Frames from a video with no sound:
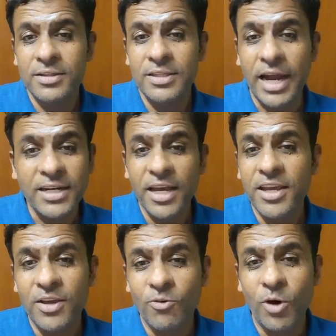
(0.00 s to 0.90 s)
that
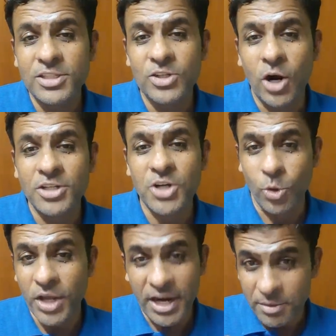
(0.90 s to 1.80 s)
guy was not
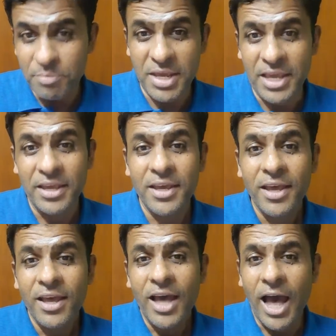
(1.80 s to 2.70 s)
shouting at me.
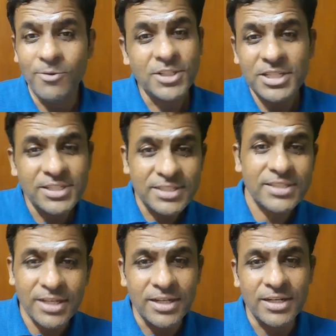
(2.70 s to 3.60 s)
I was
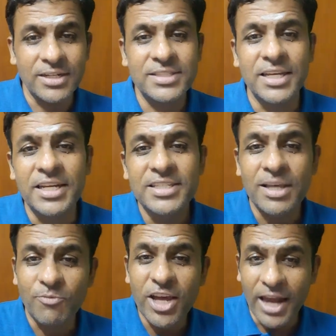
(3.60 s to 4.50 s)
just sitting
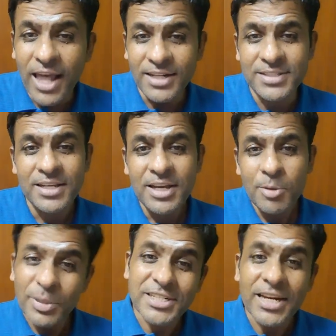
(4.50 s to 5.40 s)
somewhere else.
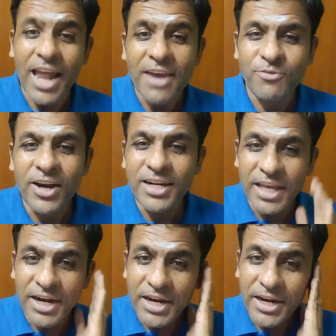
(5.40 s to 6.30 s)
But still, I felt
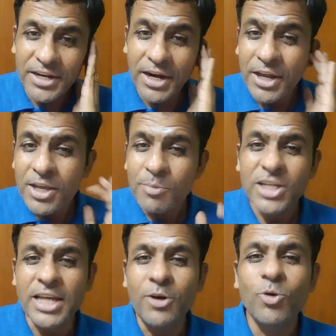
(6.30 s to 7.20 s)
irritated
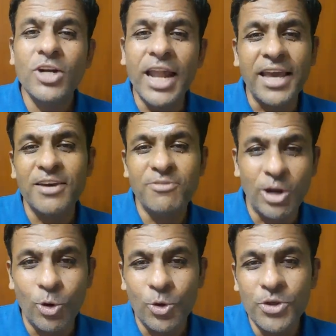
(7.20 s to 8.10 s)
because I don't like a
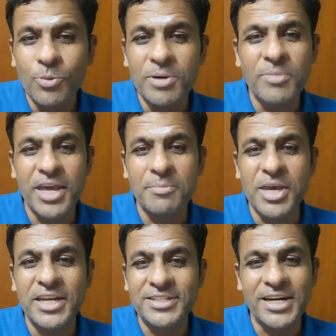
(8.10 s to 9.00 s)
fellow human
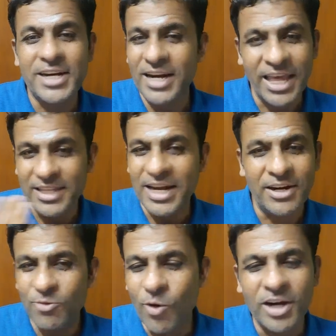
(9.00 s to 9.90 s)
being treated like
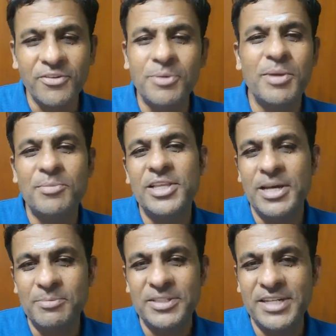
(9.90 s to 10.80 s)
that, whatever may be
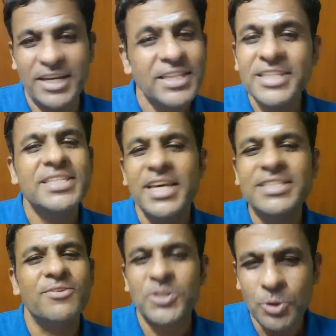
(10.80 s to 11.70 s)
their mistake. In this case,
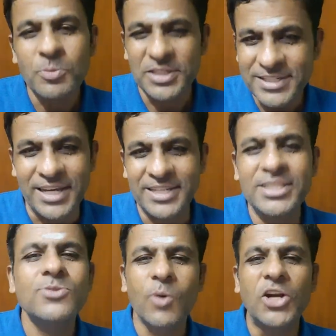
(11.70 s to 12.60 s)
there was no mistake. It's
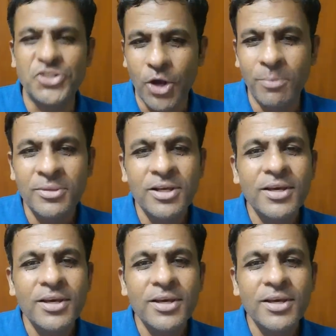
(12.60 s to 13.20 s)
a small shop.